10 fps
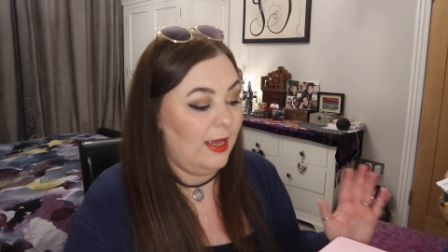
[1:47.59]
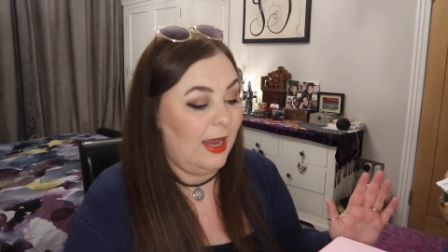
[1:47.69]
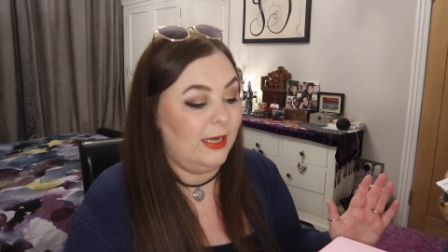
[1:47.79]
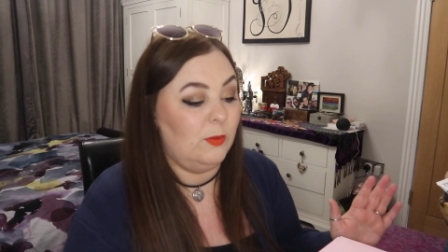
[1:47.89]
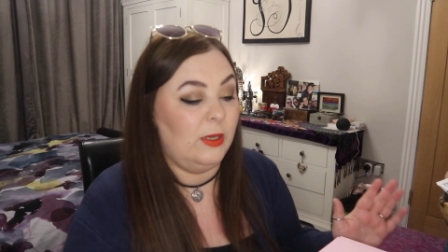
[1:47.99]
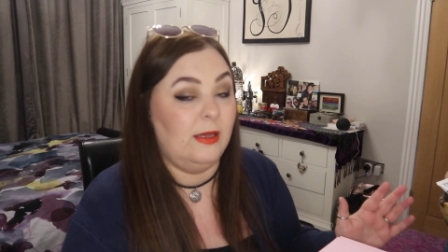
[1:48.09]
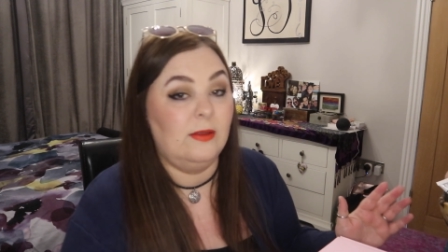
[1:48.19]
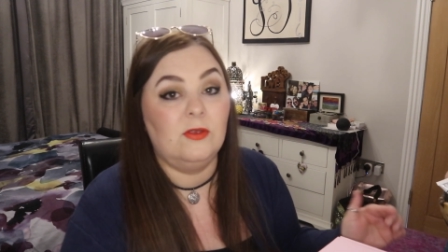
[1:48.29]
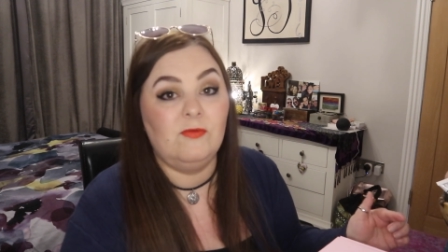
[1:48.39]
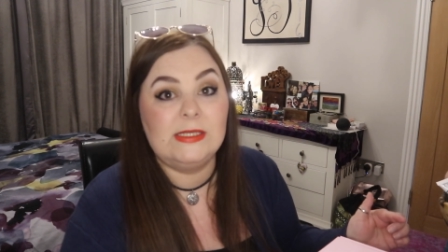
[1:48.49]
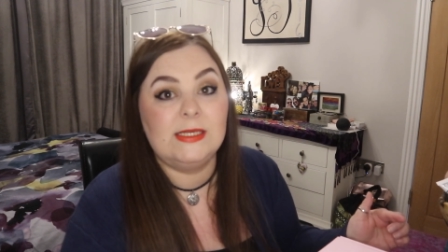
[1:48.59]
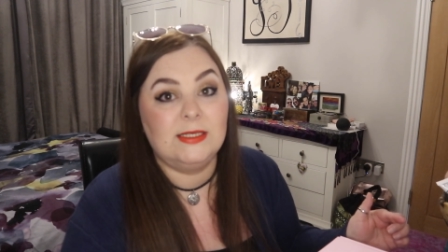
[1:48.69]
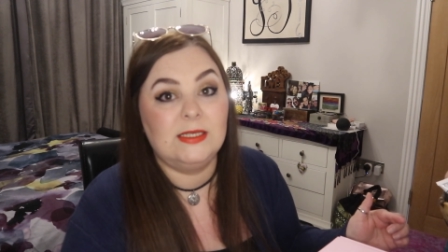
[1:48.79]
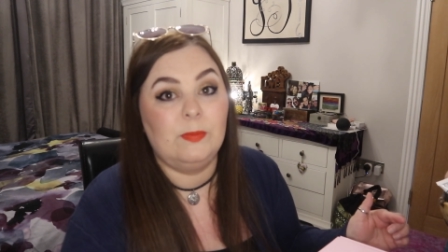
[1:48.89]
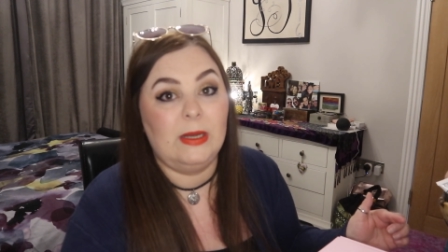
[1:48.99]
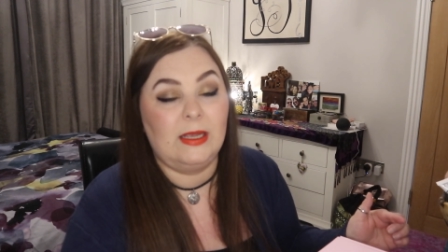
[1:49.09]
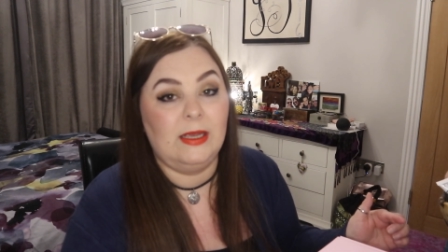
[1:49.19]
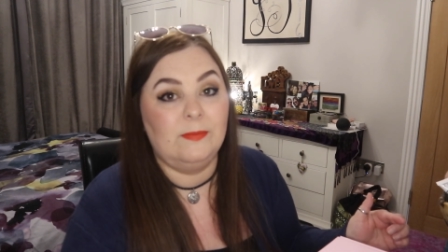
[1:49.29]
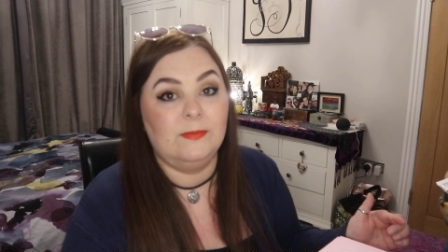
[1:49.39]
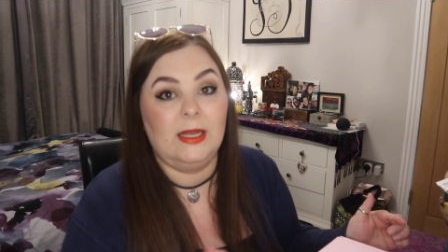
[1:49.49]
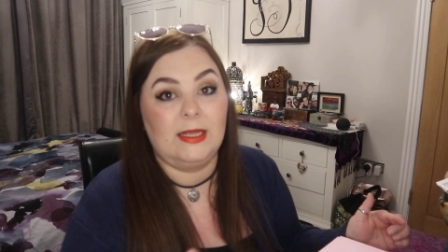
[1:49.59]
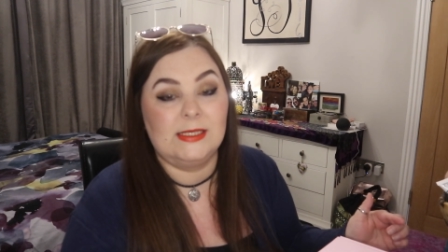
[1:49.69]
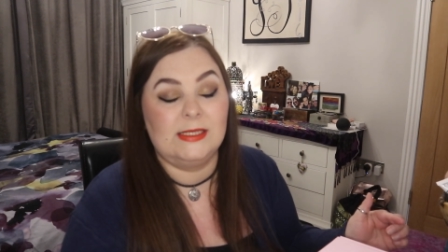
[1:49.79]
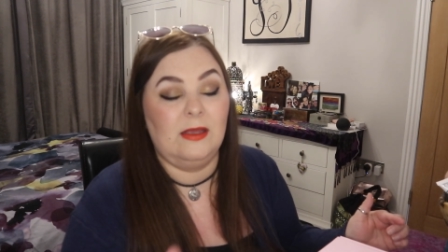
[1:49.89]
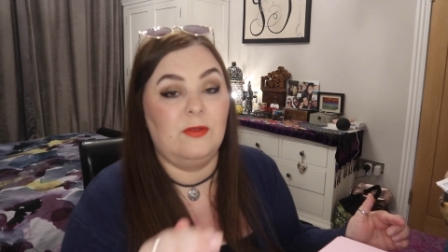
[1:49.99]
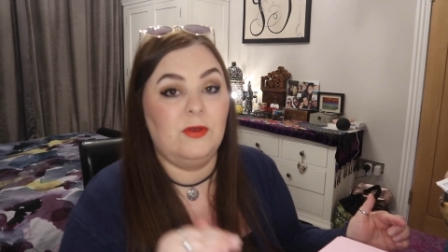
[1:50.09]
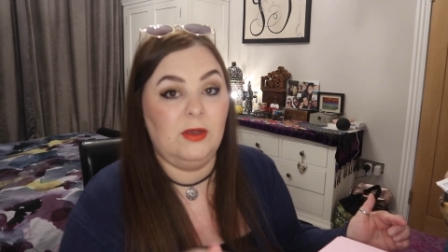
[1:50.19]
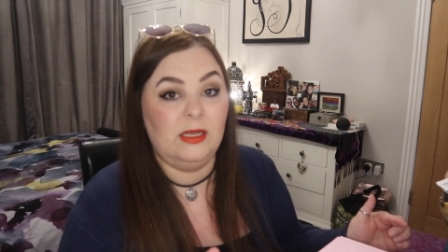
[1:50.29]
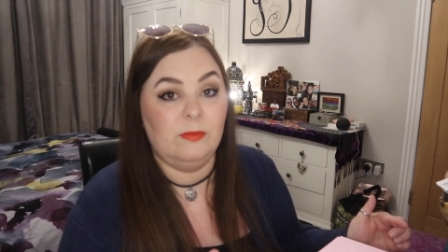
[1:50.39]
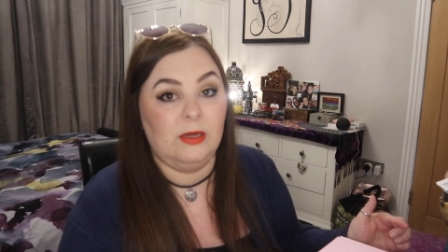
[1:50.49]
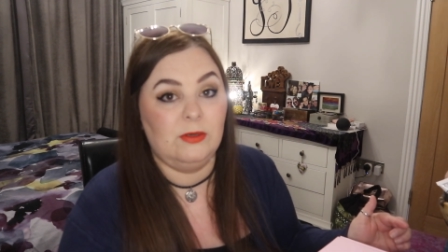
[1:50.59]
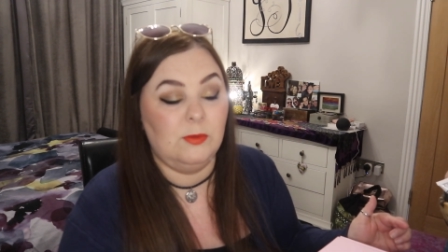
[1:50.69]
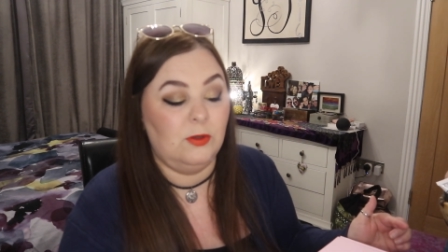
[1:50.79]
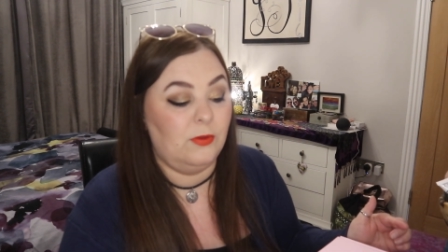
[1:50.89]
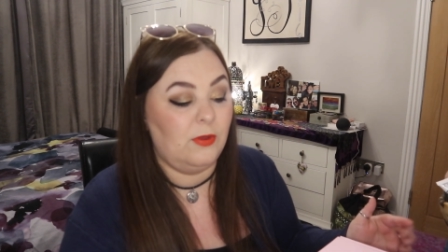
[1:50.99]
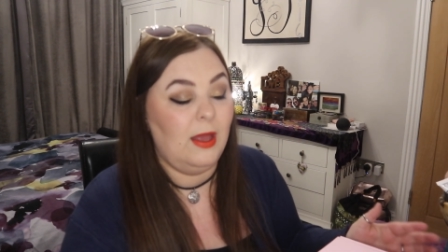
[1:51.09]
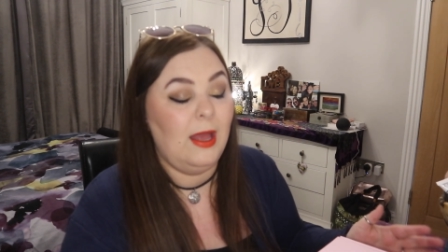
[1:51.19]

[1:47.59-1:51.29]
Anyway, the reason I dipped back in, like I say, £13 a month,